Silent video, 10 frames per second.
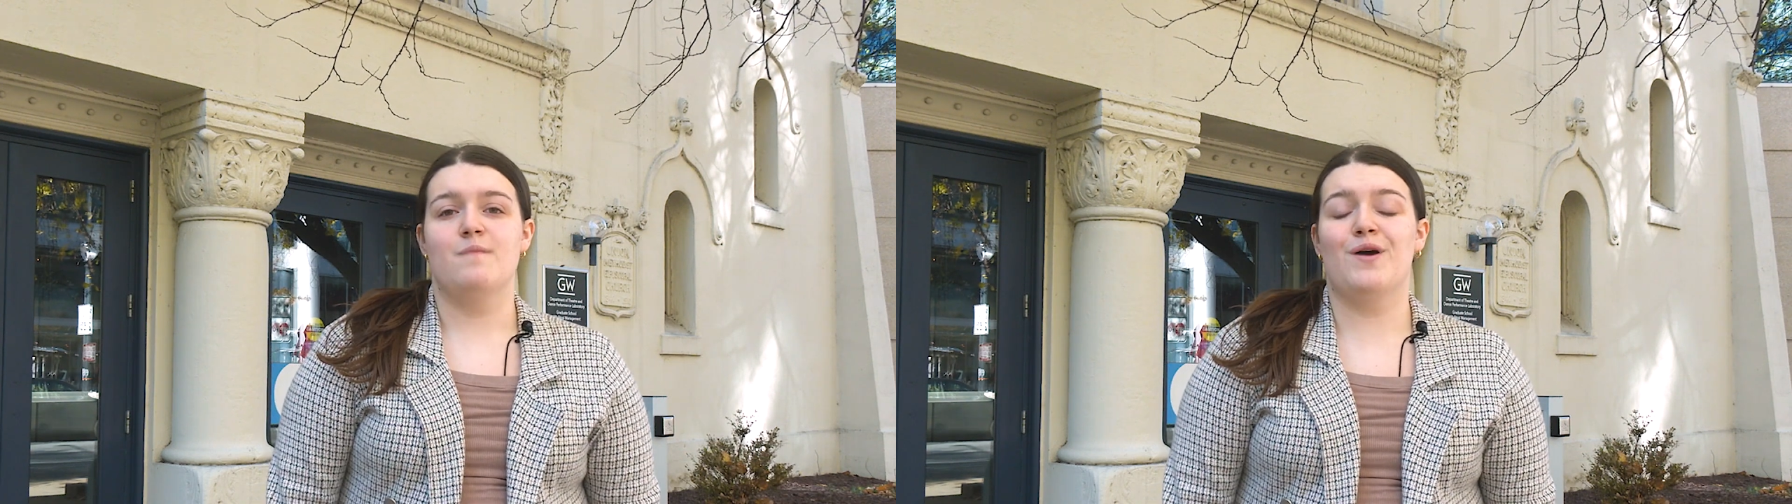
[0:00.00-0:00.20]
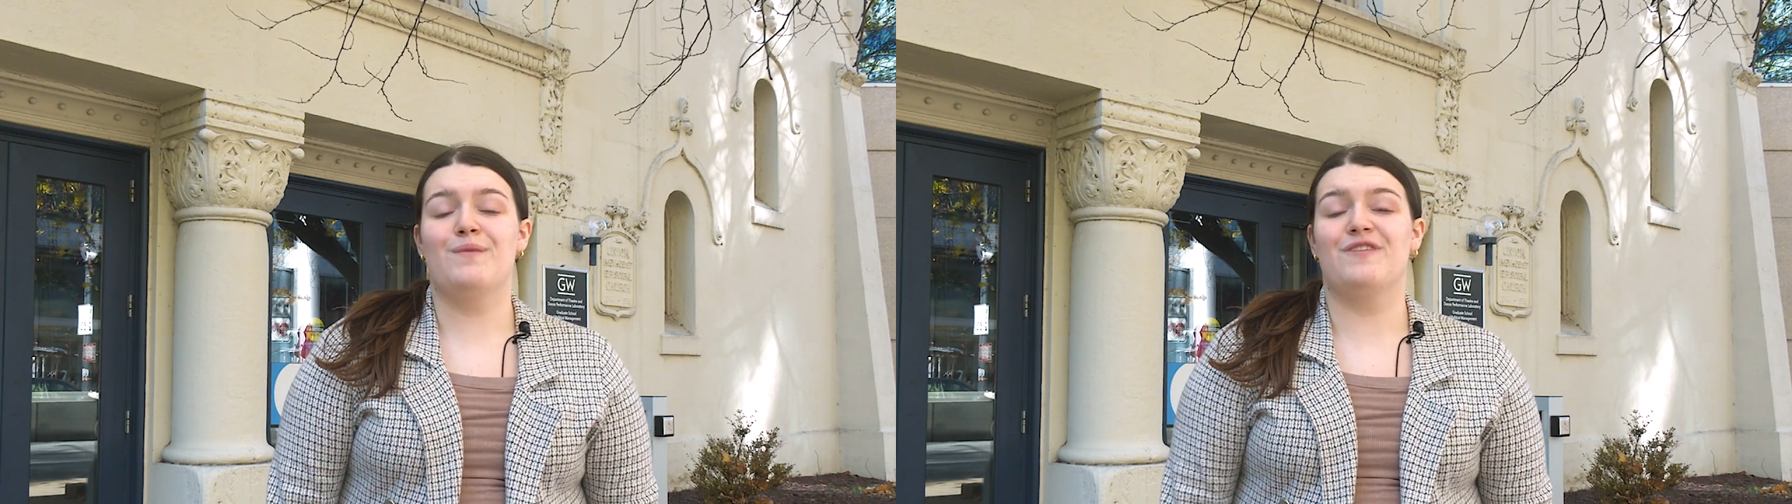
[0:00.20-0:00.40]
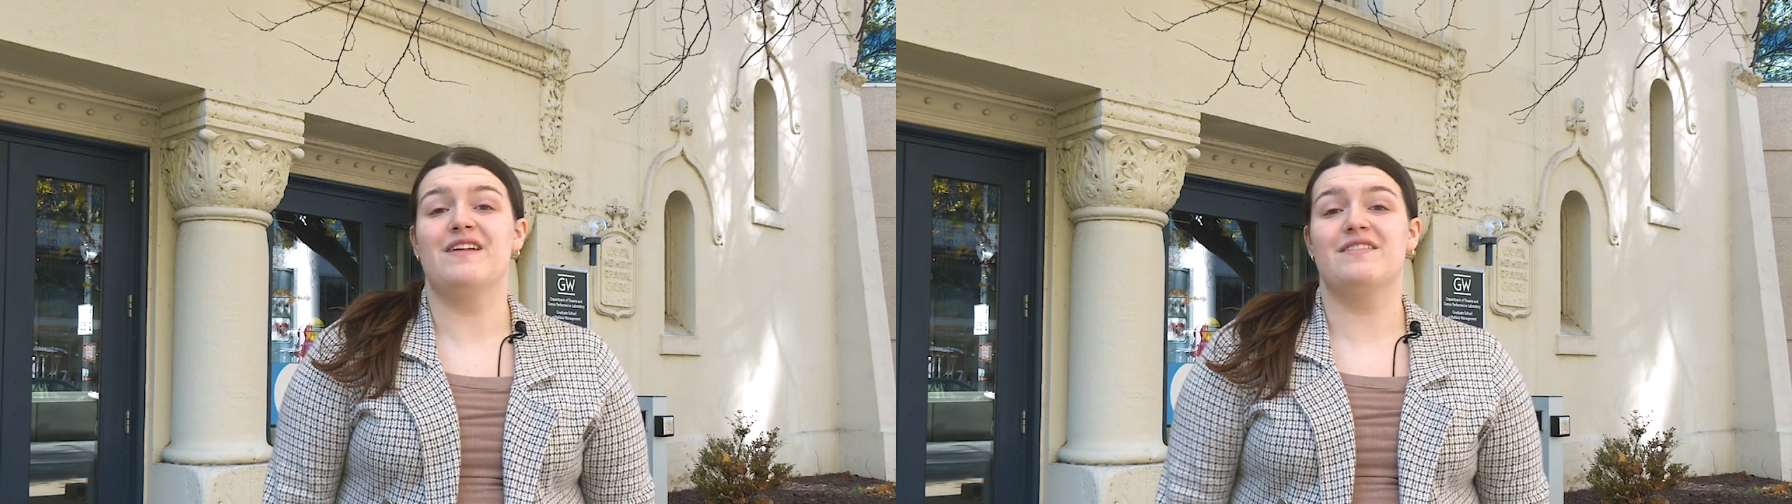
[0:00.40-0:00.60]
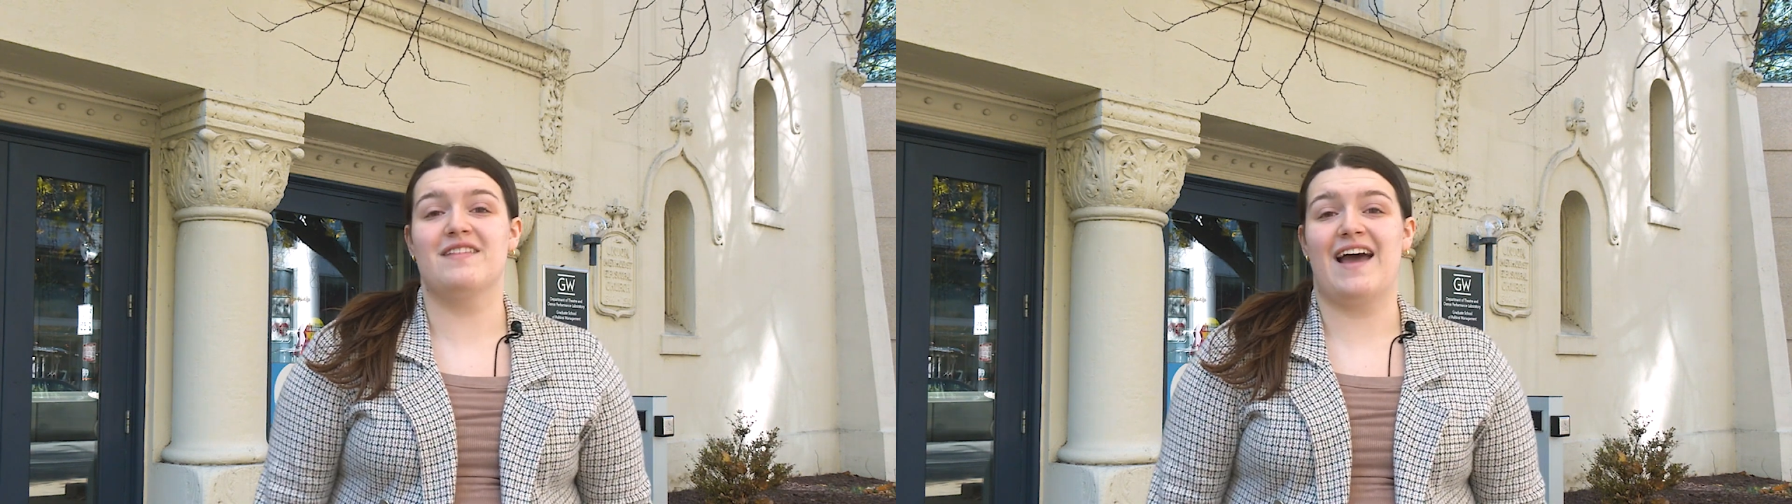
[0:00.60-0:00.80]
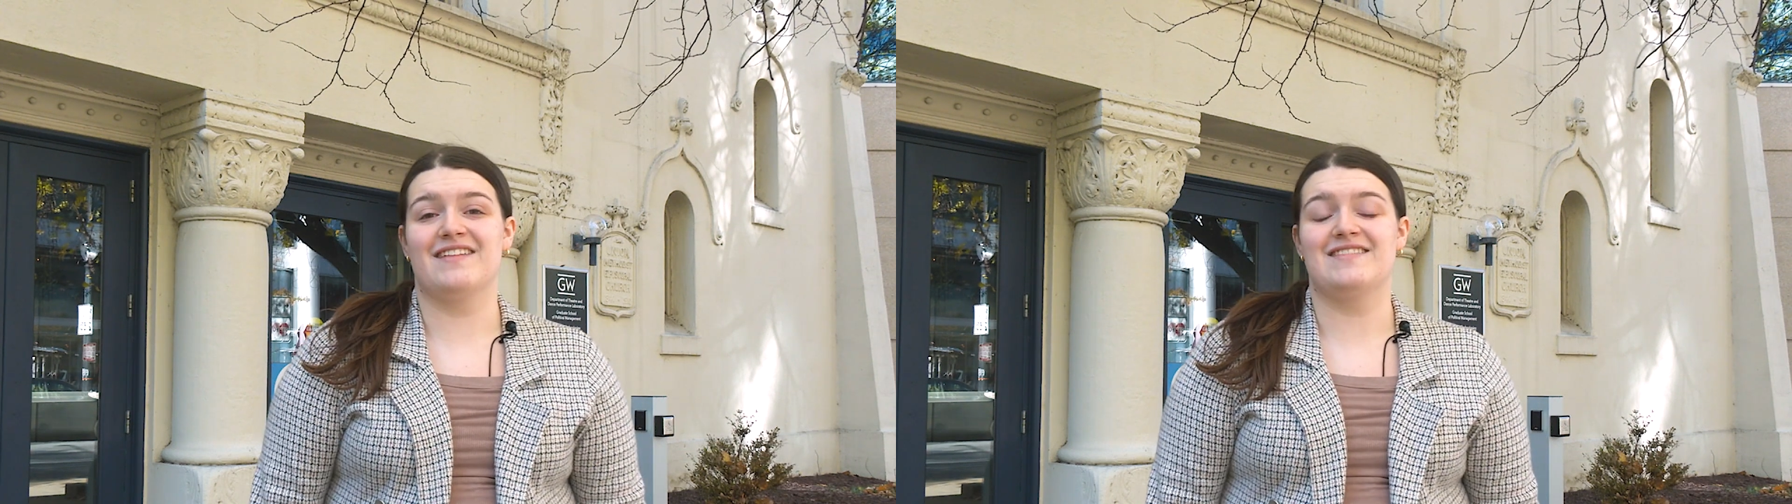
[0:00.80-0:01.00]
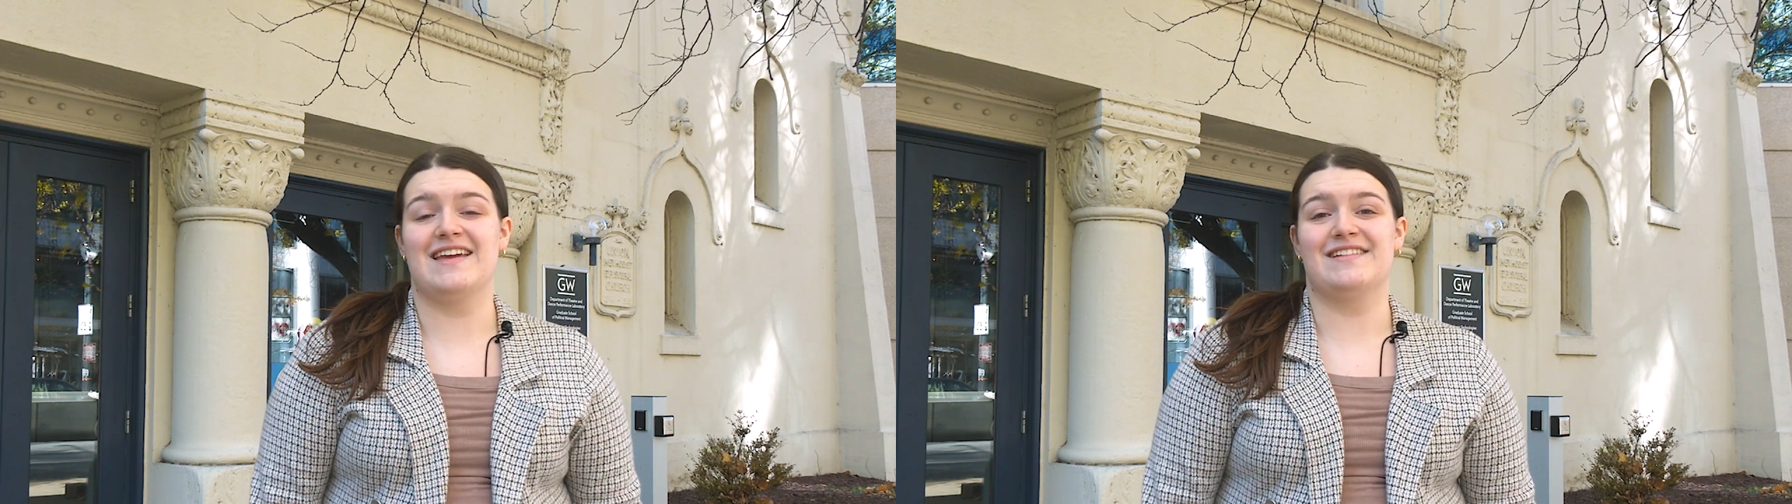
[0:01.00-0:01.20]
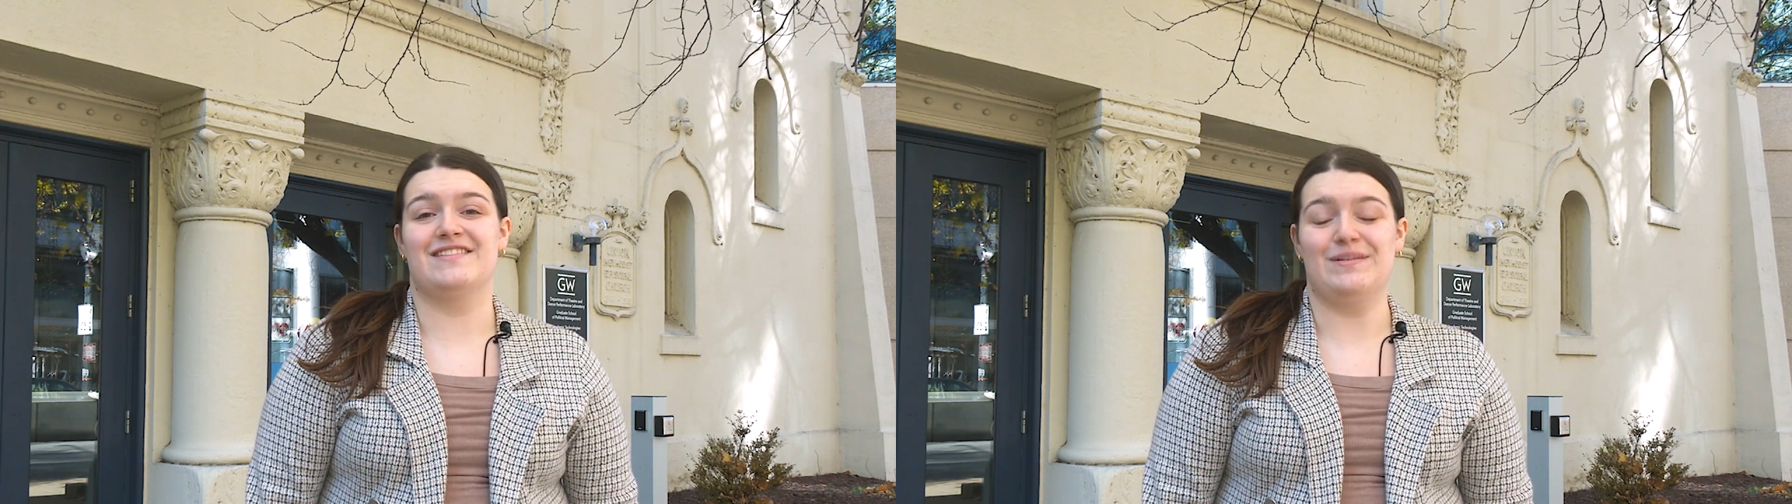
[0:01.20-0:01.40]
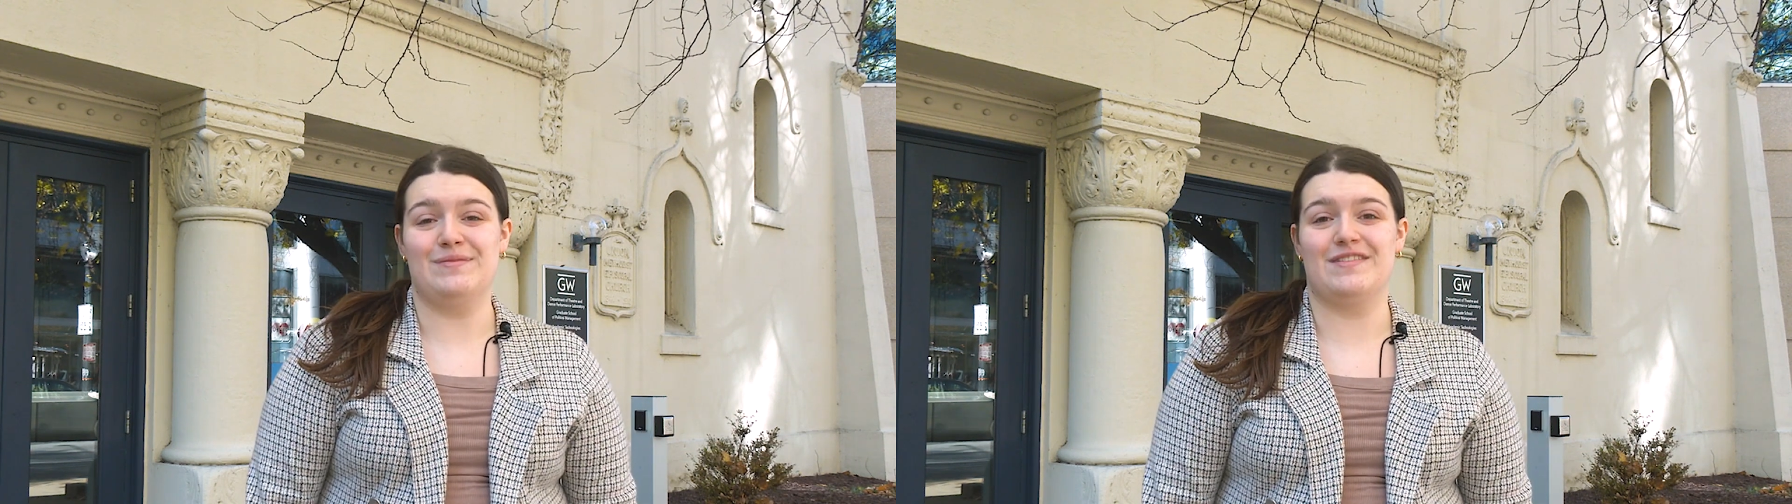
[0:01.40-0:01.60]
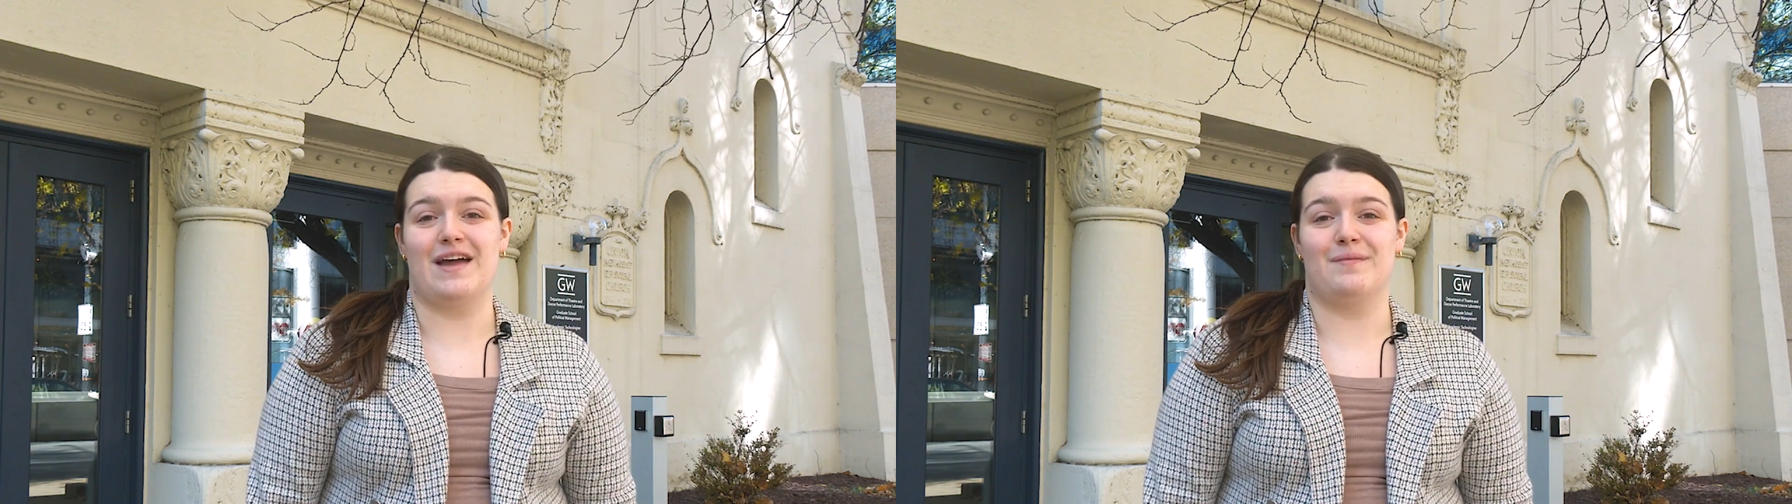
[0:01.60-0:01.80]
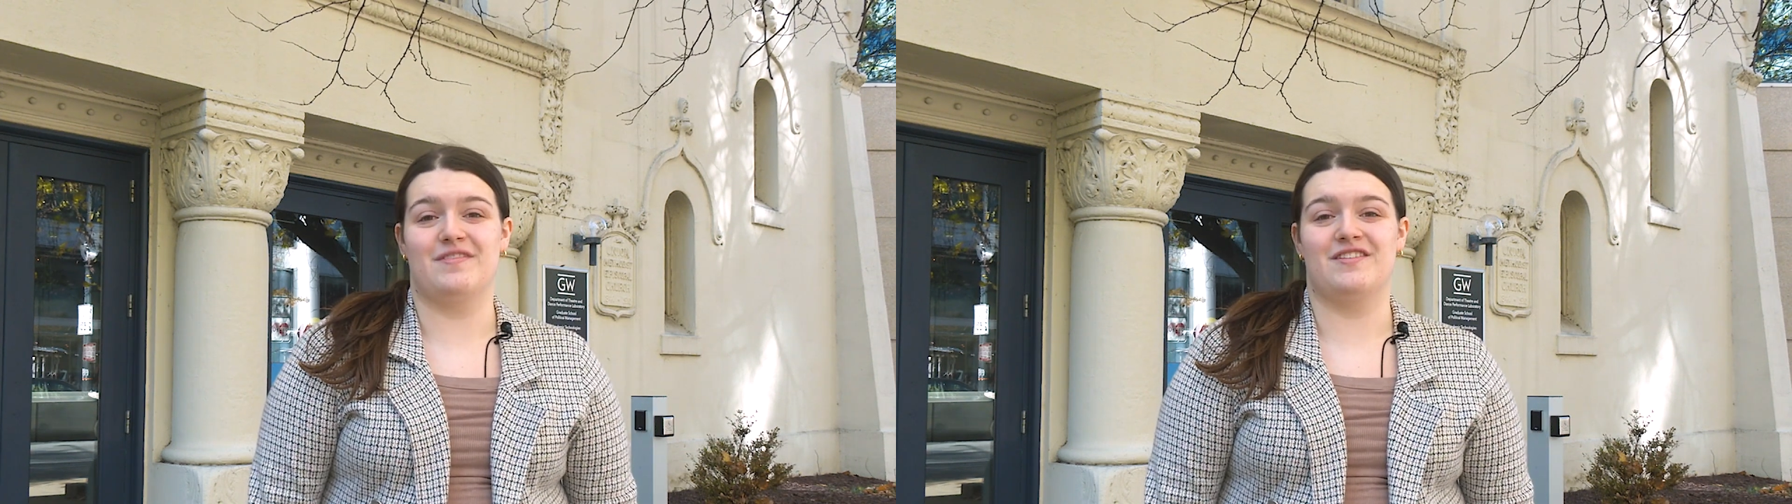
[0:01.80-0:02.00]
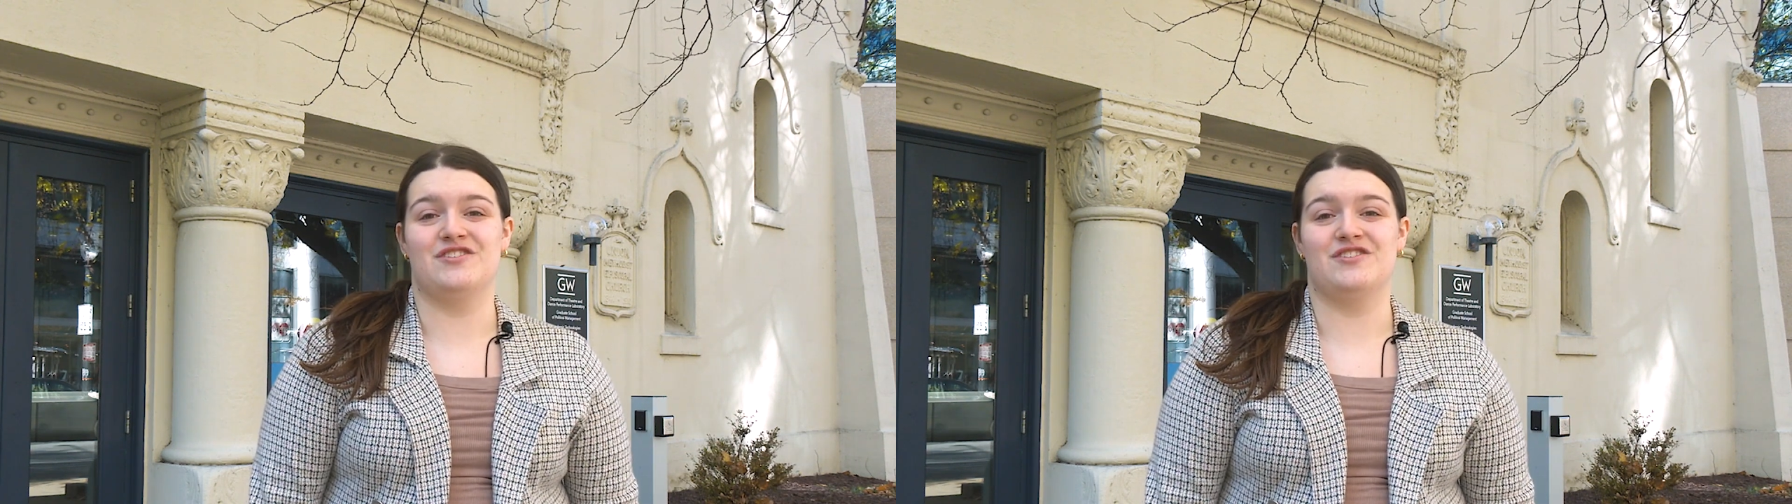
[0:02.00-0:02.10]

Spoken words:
Pope Francis has taken some steps